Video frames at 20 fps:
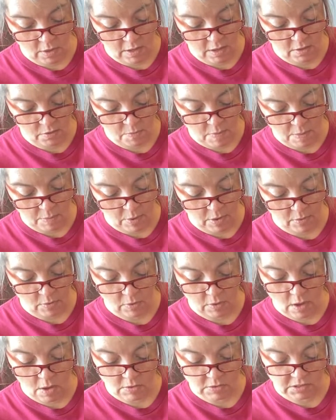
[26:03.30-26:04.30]
my
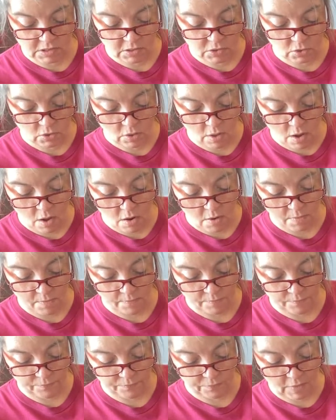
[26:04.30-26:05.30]
brother-in-law and sister-in-law,
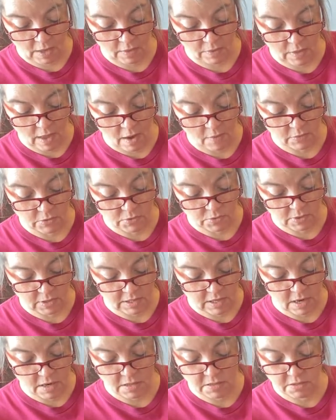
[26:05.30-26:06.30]
and that was really
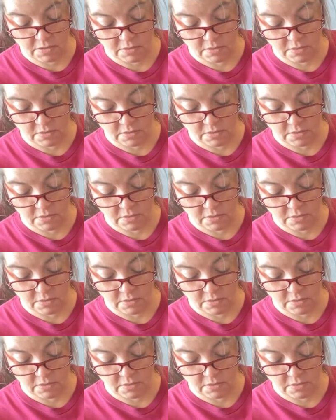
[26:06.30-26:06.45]
nice.